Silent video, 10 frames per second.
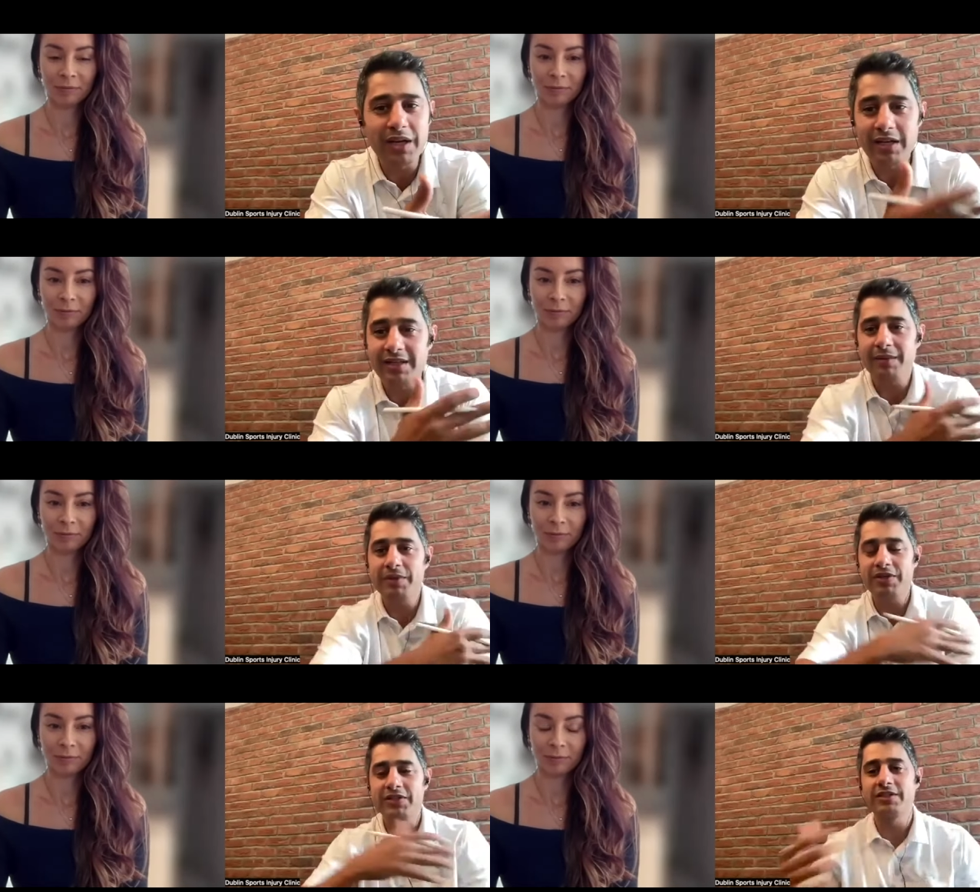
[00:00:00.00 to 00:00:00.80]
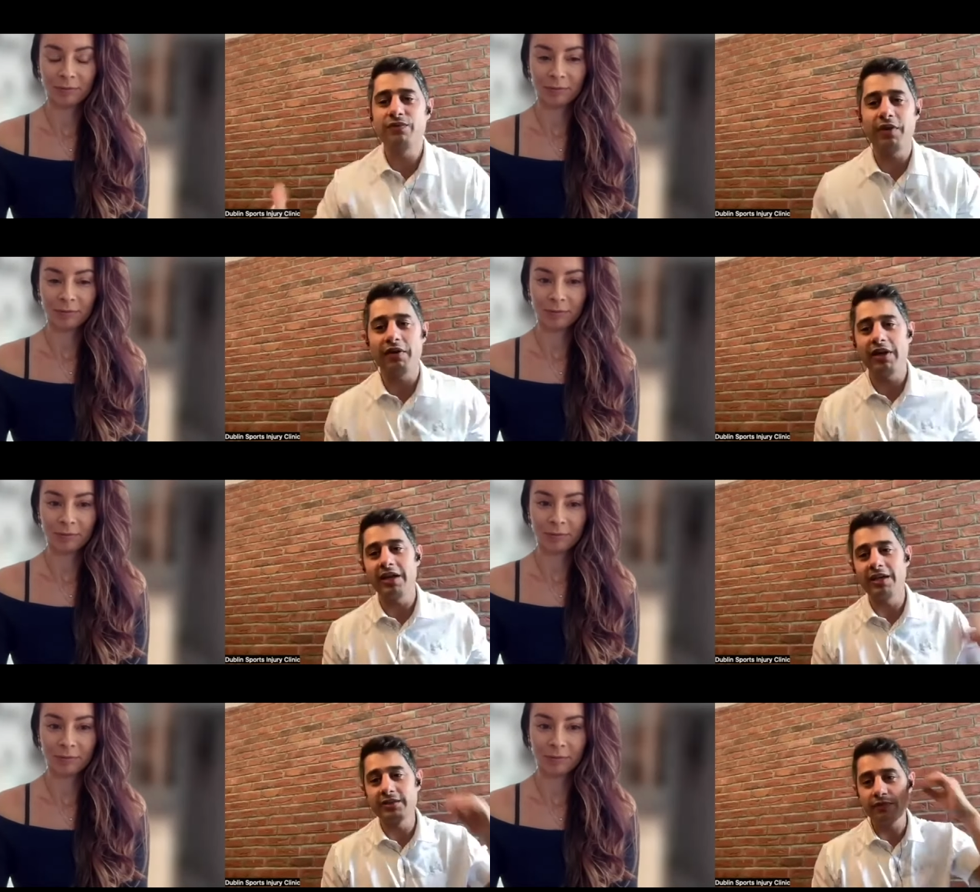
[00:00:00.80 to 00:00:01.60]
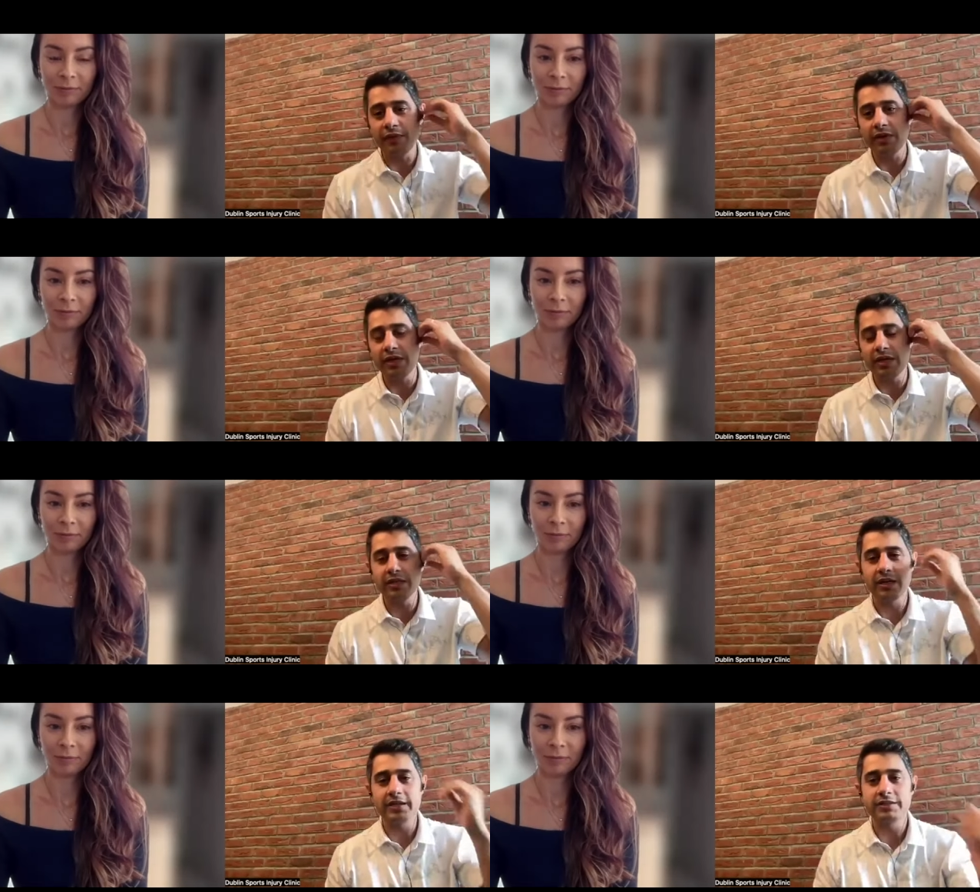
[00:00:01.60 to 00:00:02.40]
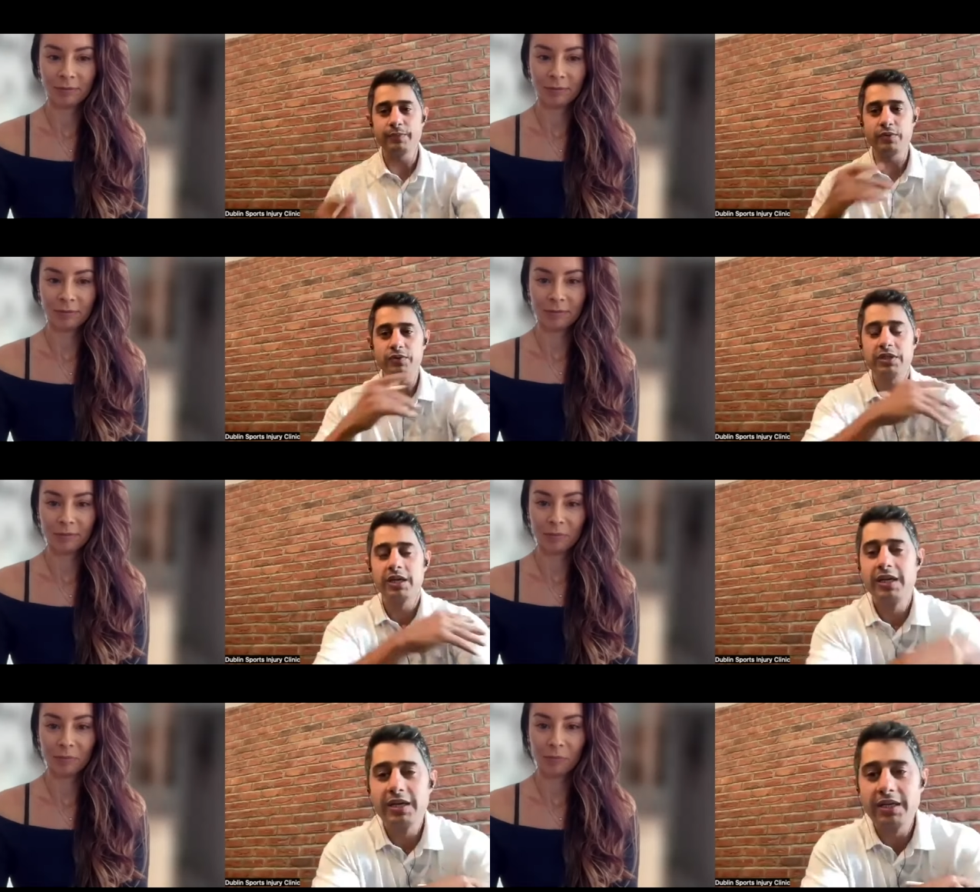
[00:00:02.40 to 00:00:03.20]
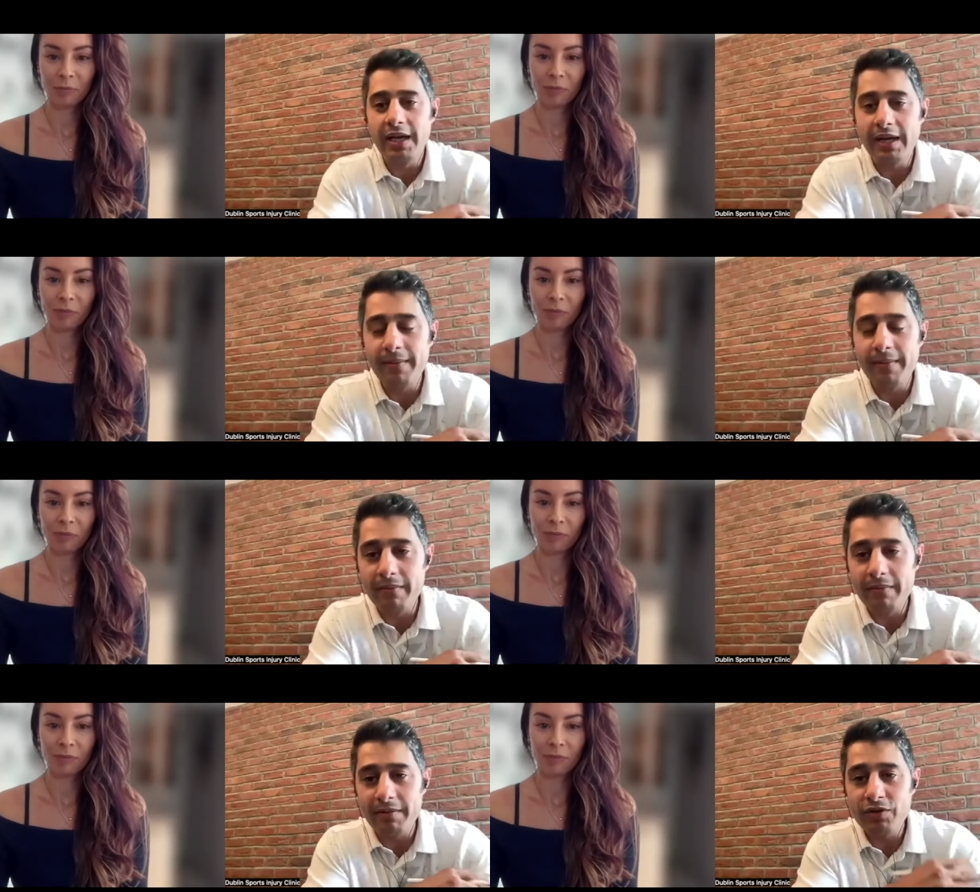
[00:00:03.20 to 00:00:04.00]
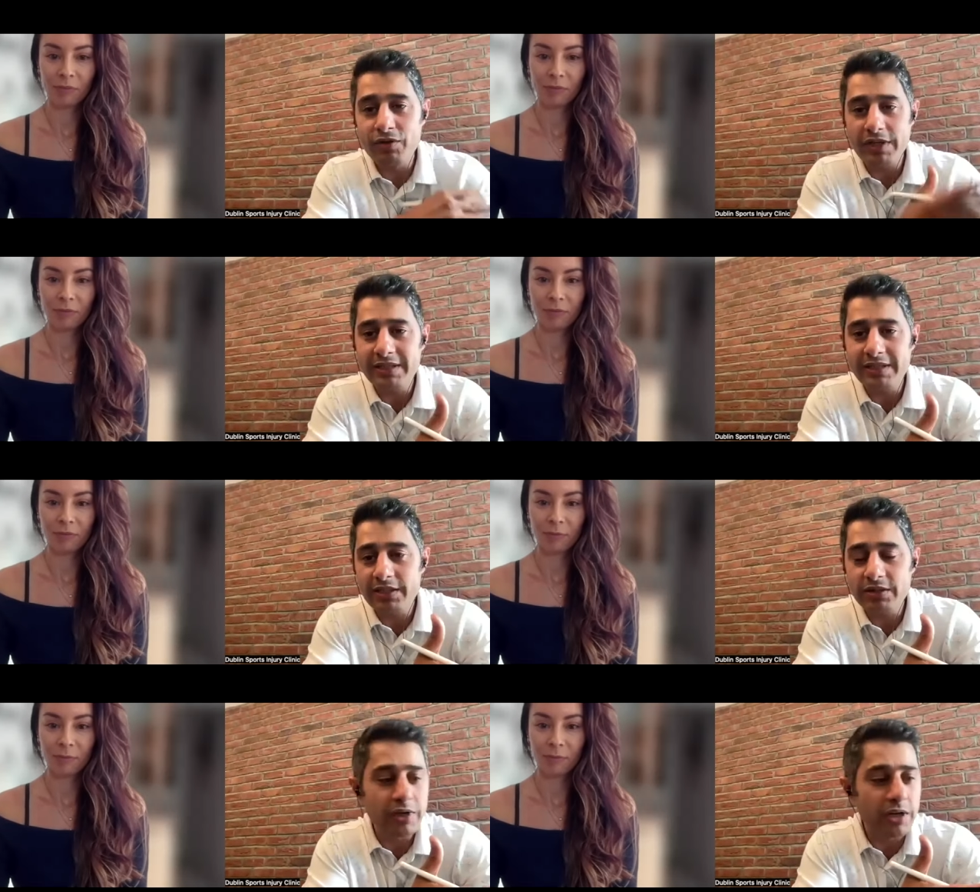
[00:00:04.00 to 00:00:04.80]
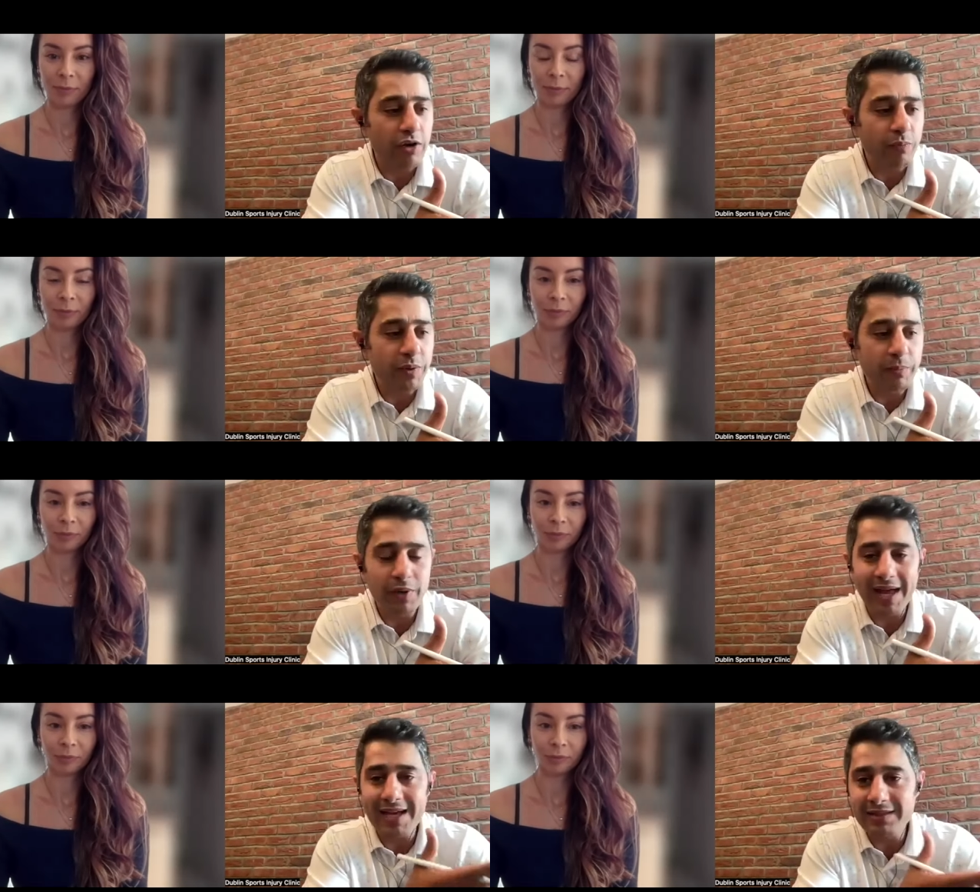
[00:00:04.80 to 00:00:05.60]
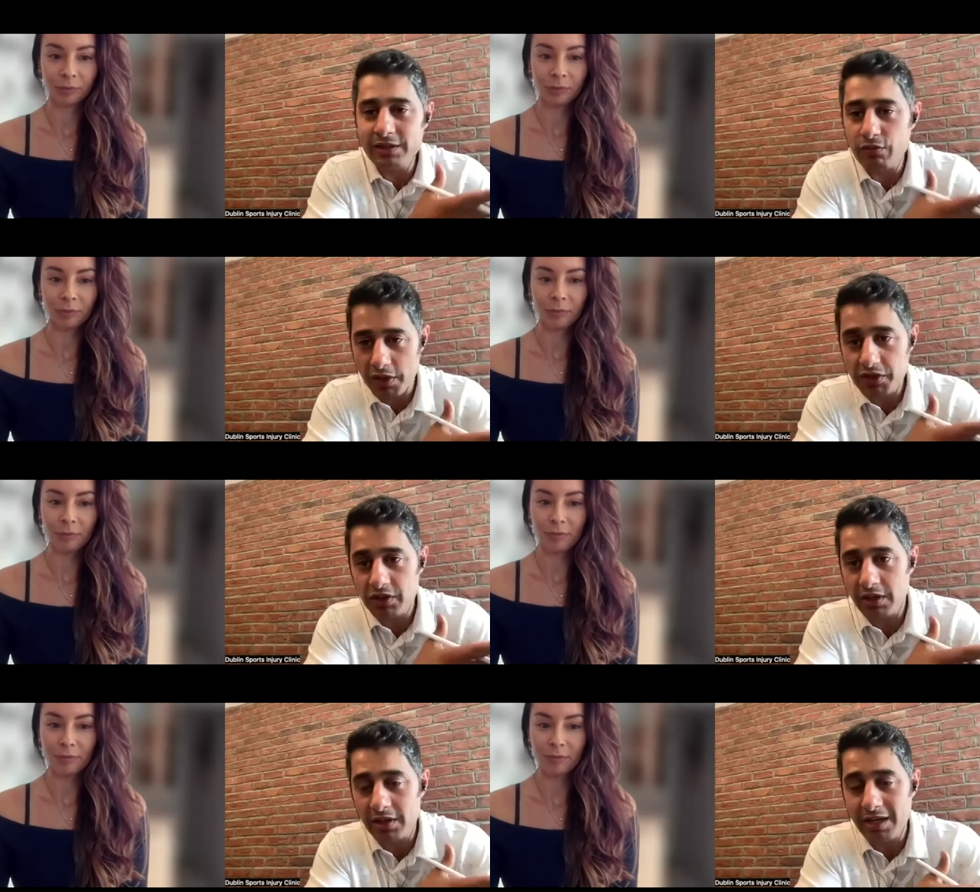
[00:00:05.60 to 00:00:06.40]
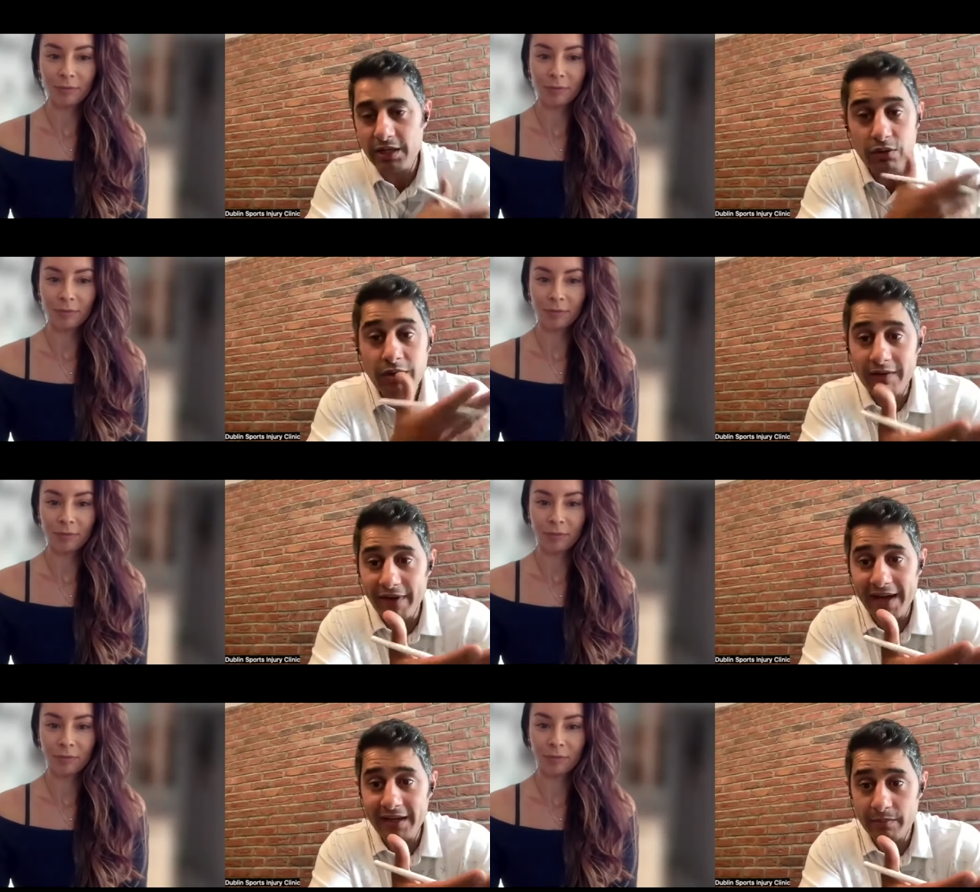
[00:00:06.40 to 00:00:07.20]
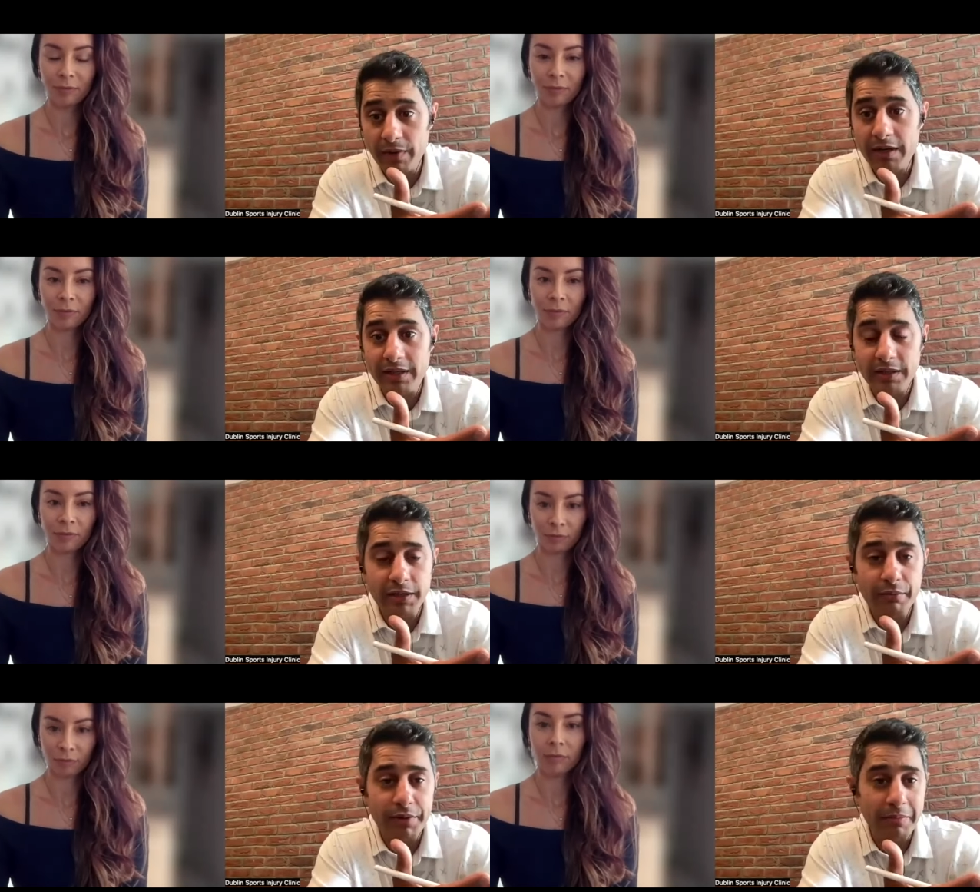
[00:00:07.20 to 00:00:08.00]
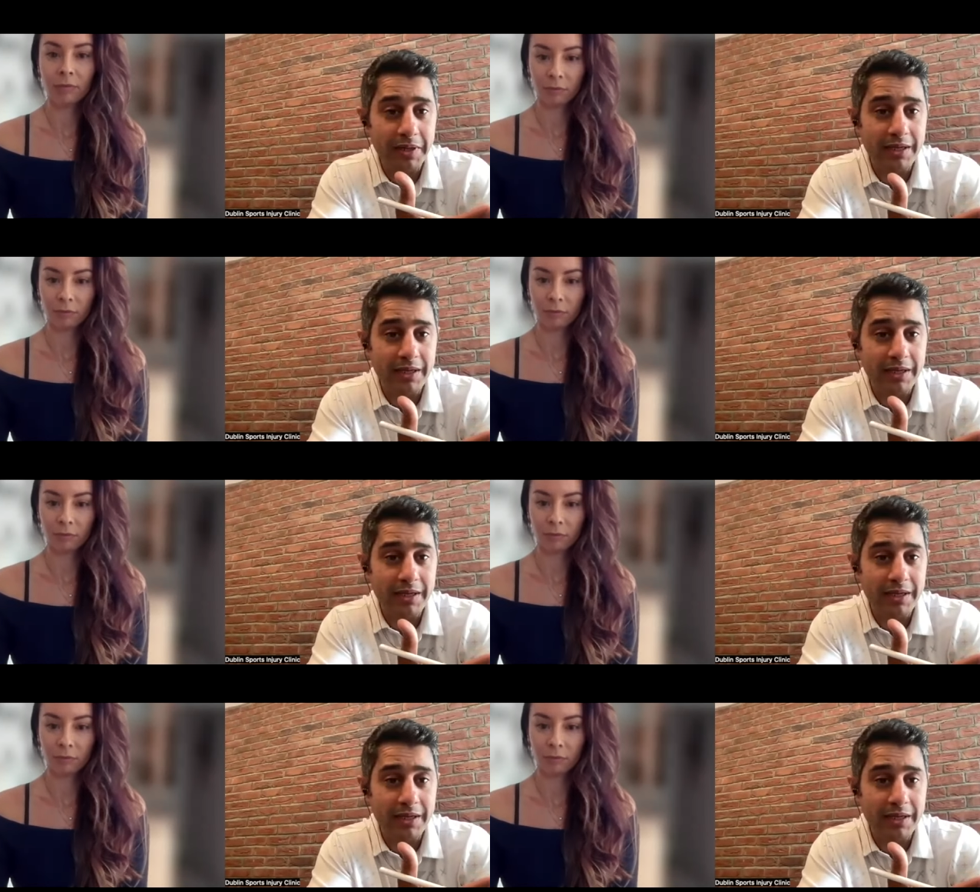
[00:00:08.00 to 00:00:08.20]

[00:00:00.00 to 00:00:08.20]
Speaker 1: I think because it's a very it's a very I suppose um, interesting story. A lot of people has this question that you have had in mind. You know what I mean?